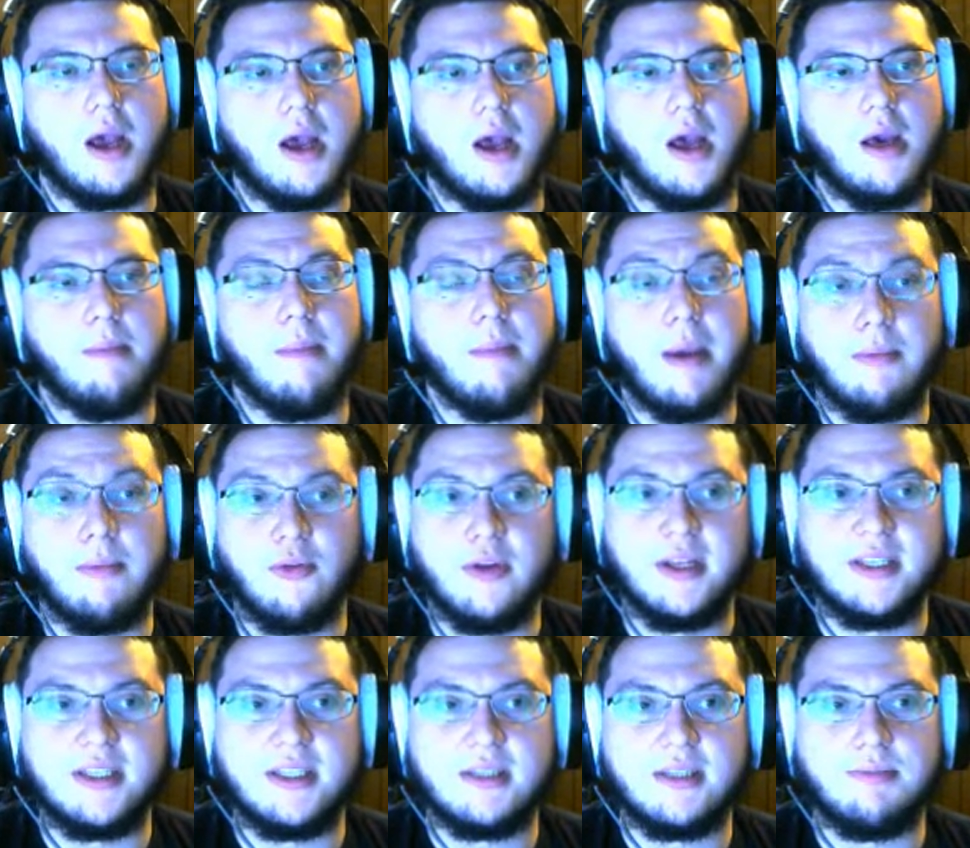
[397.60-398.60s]

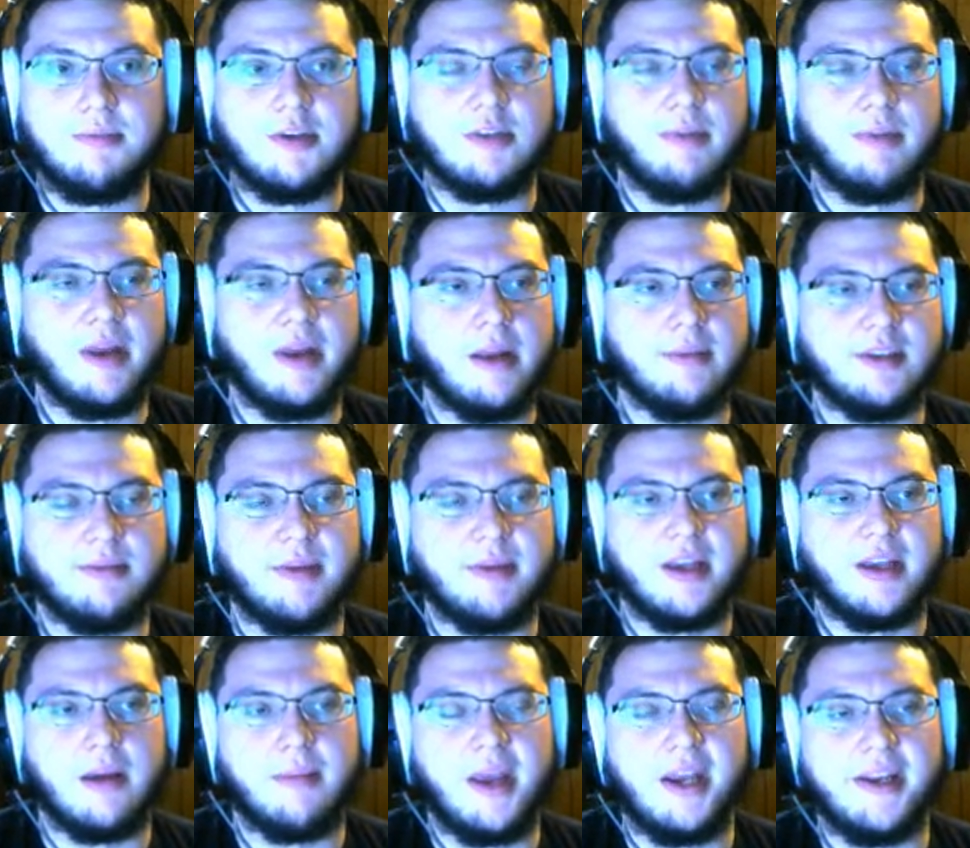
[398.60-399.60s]
Memories, being able to
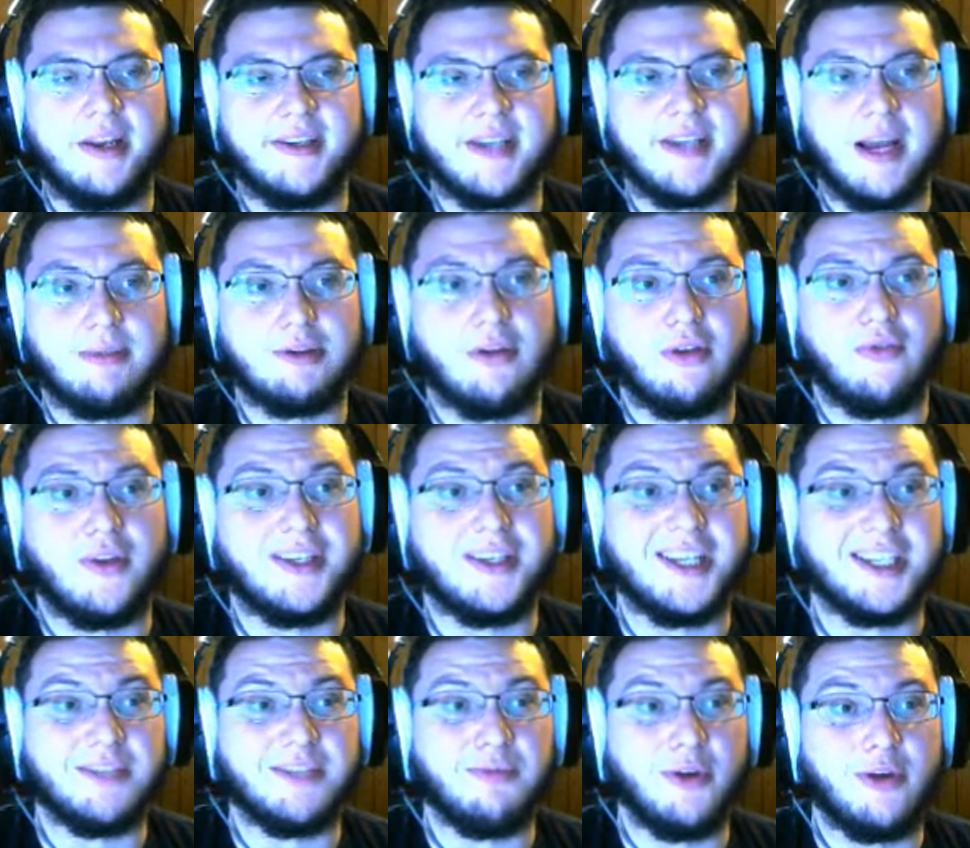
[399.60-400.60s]
become any type. So if he
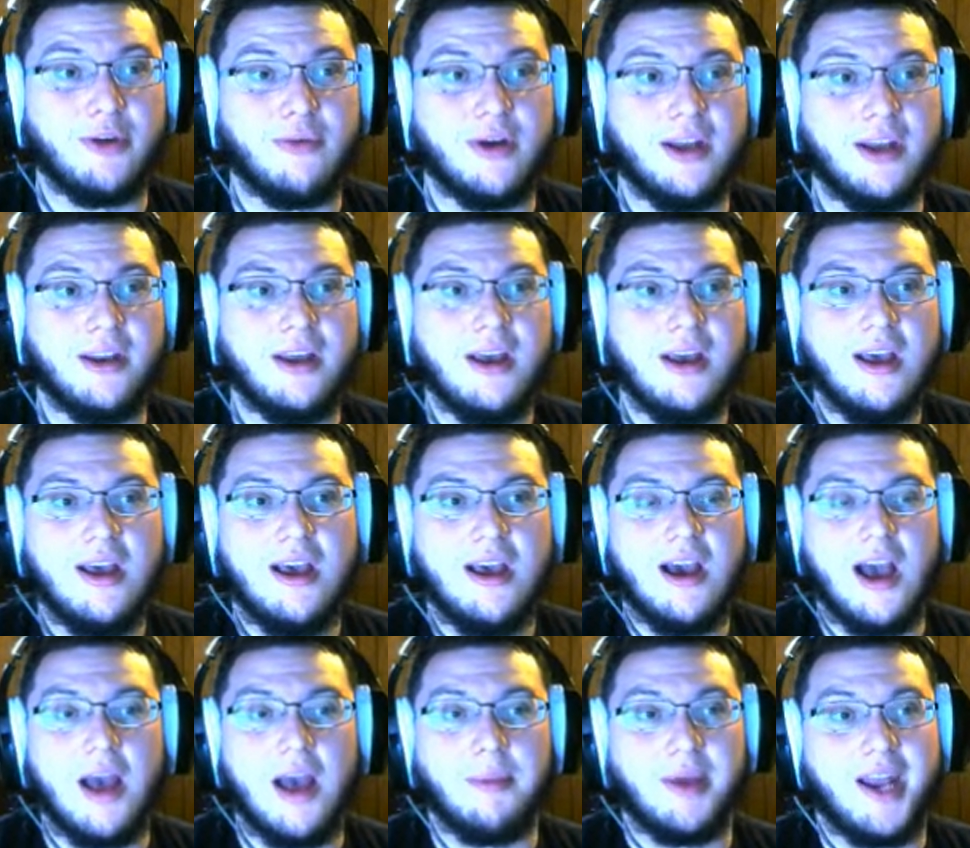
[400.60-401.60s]
does bring one,
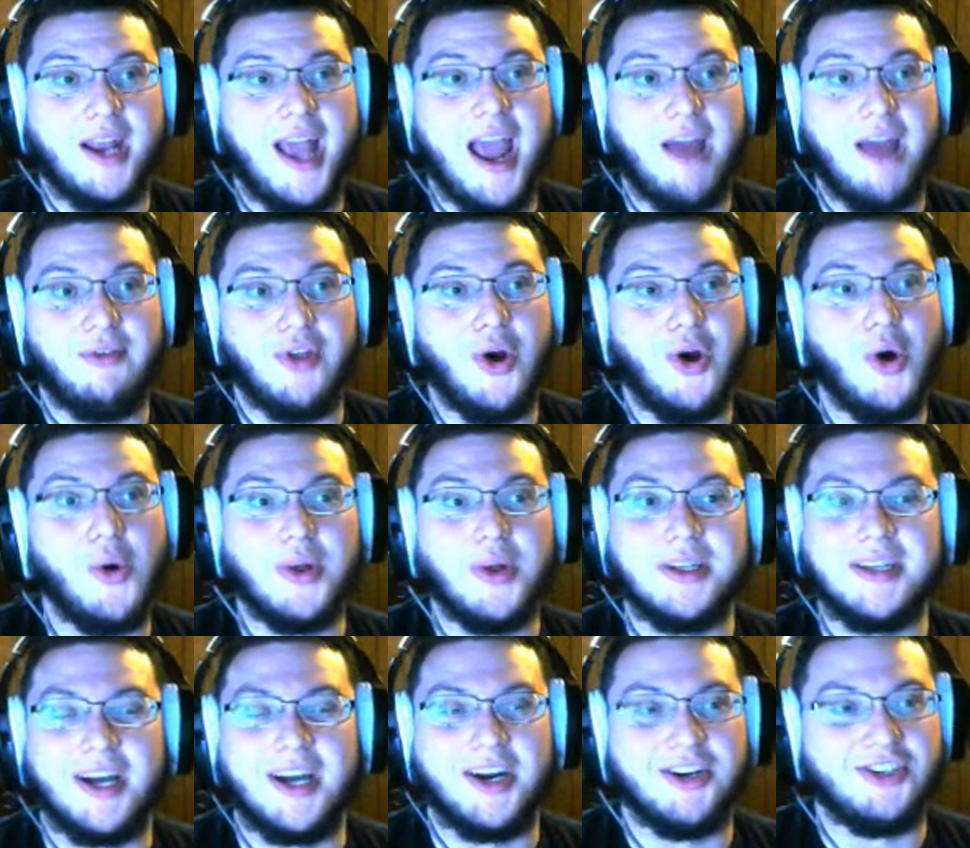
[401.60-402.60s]
I'm gonna have the whole
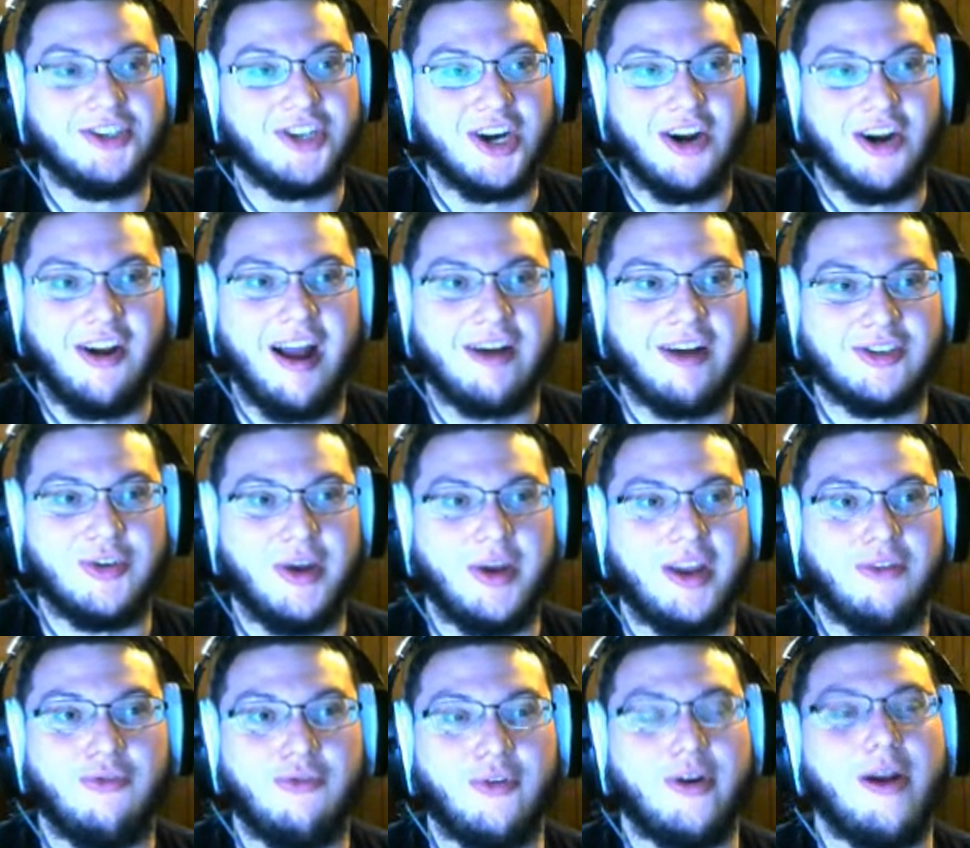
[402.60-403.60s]
entire chart out so I
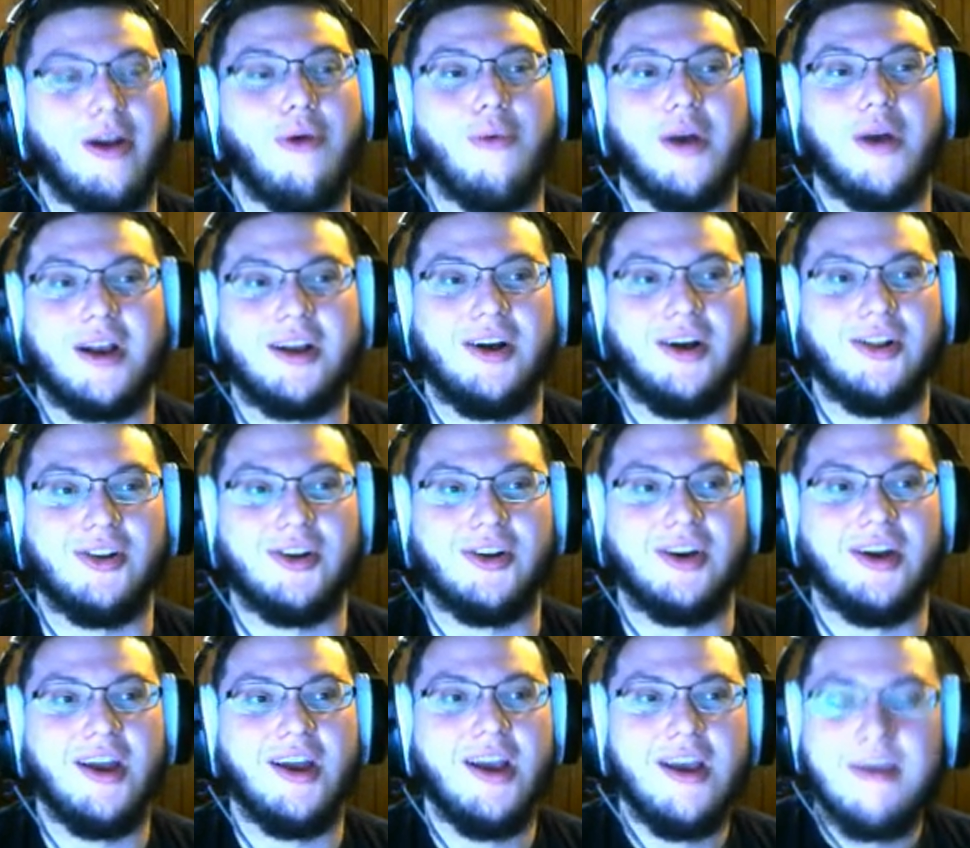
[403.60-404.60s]
can figure out what
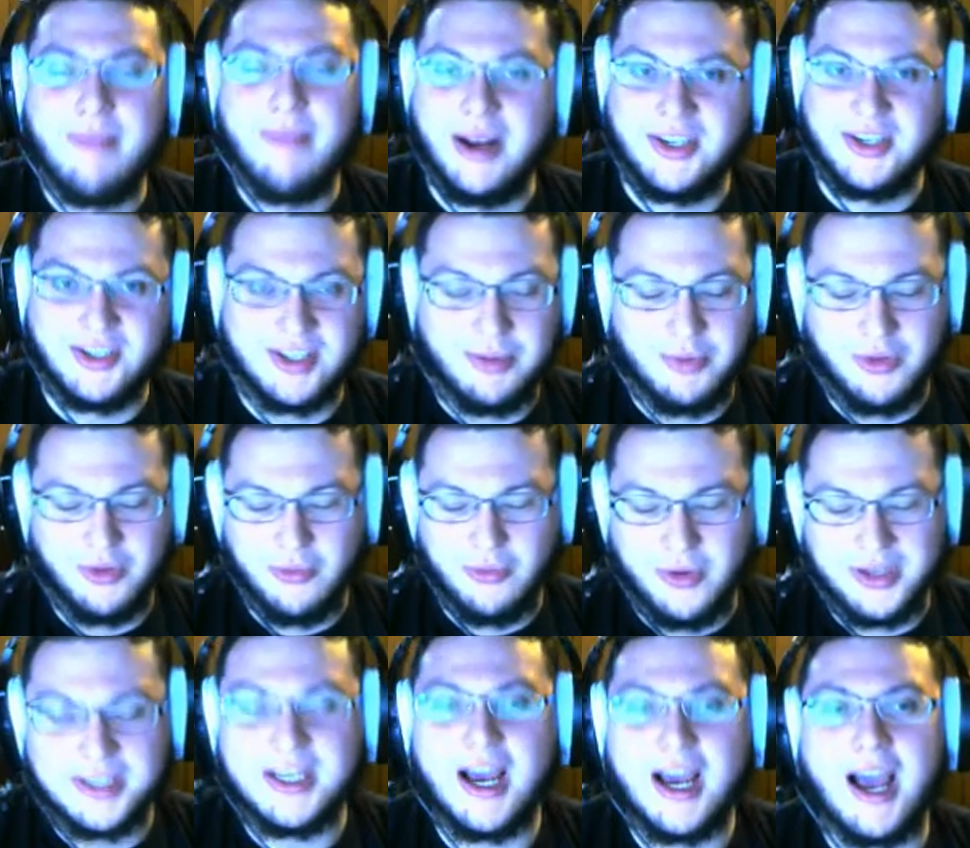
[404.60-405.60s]
color matches up with
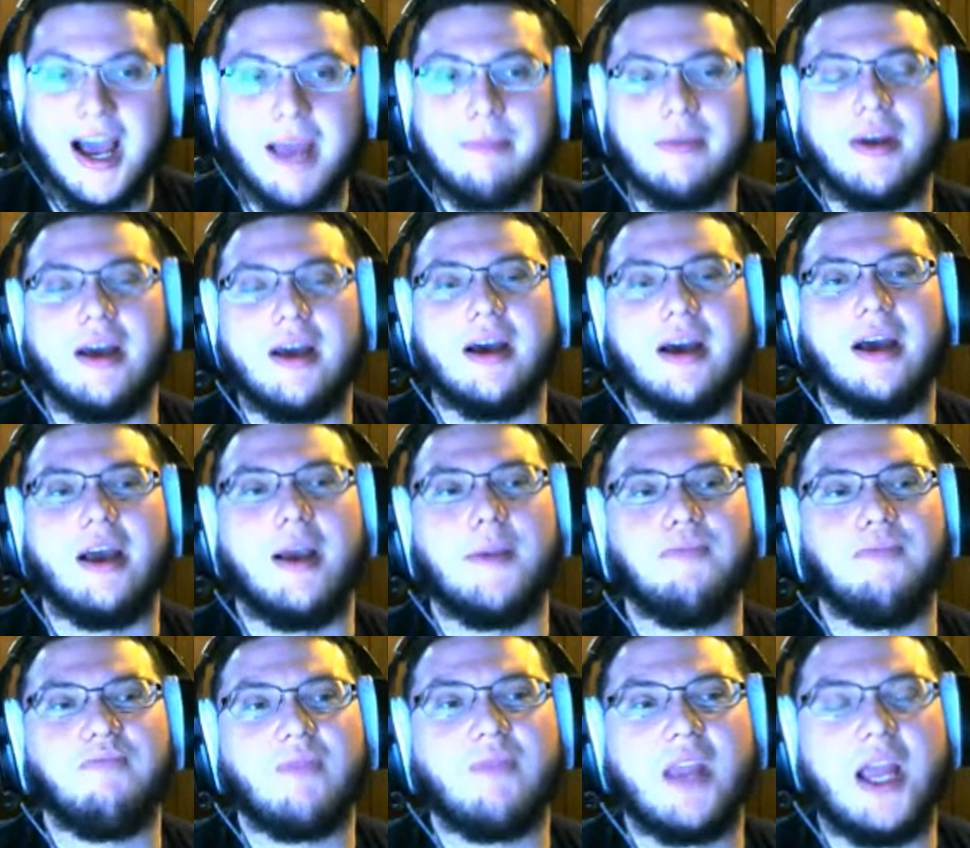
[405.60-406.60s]
what type.
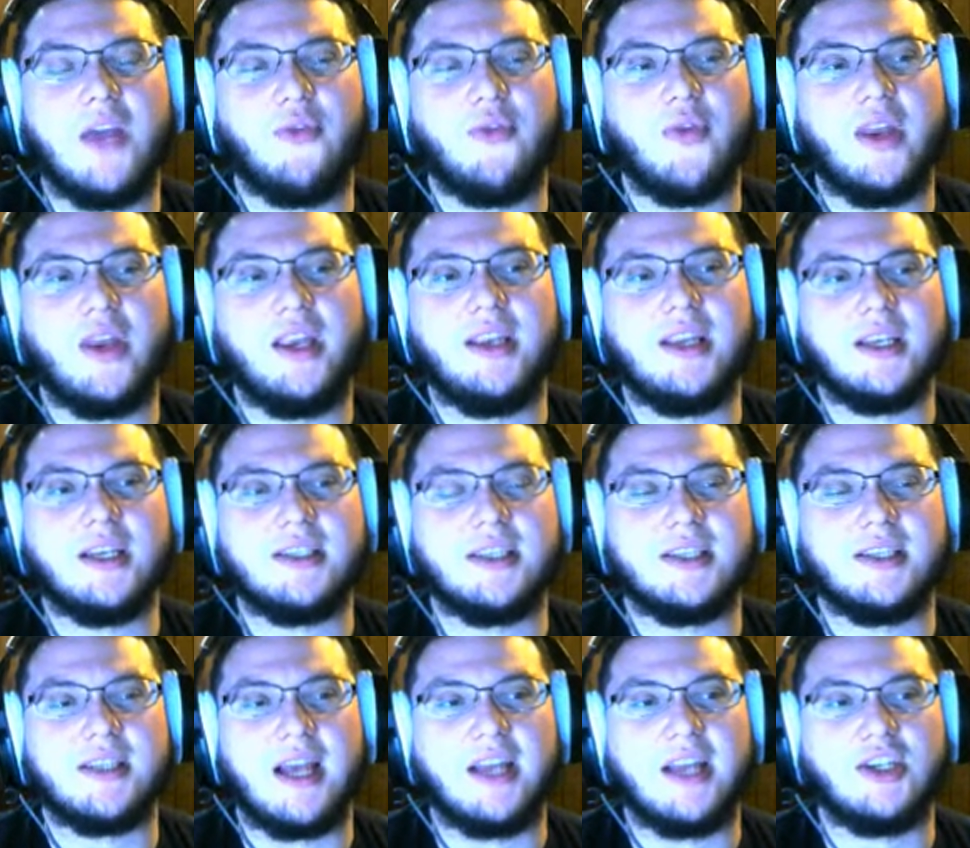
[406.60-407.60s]
If he does
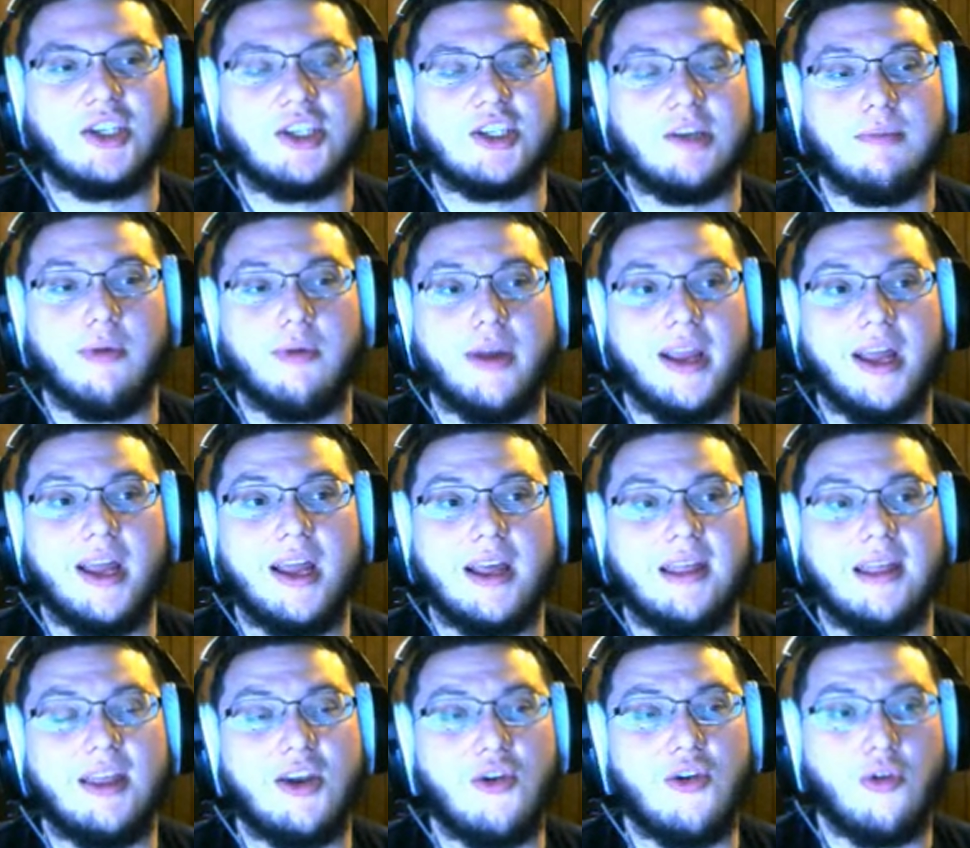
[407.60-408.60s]
decide just to bring
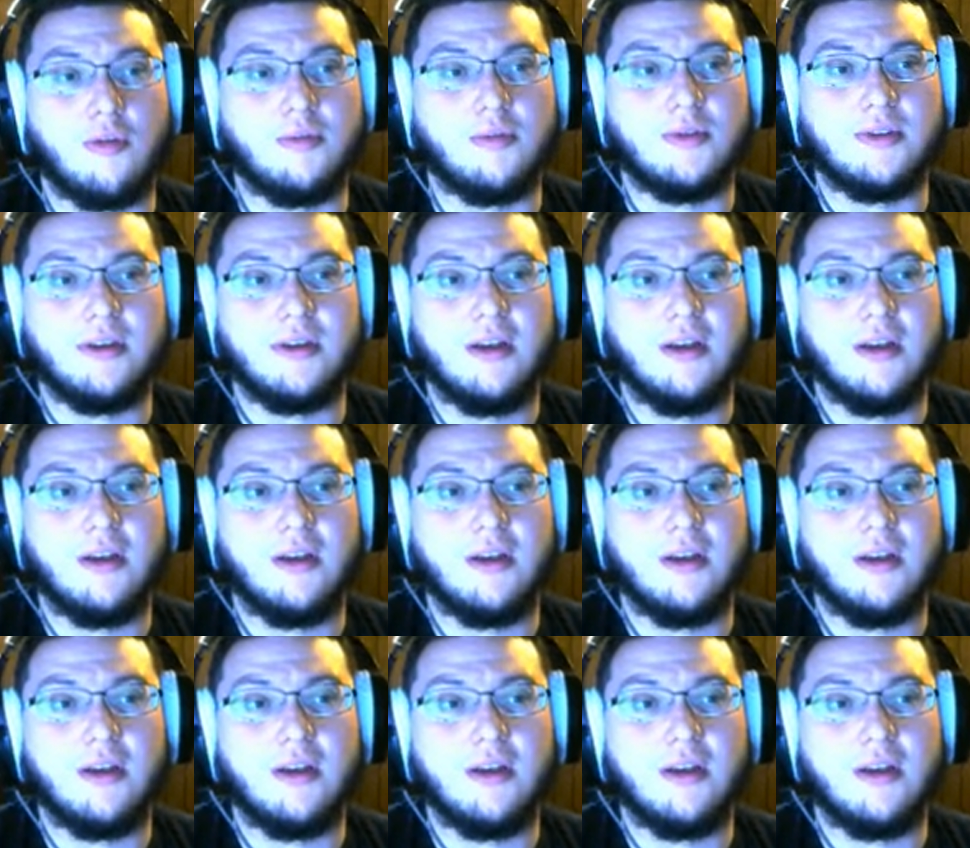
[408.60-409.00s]
it the normal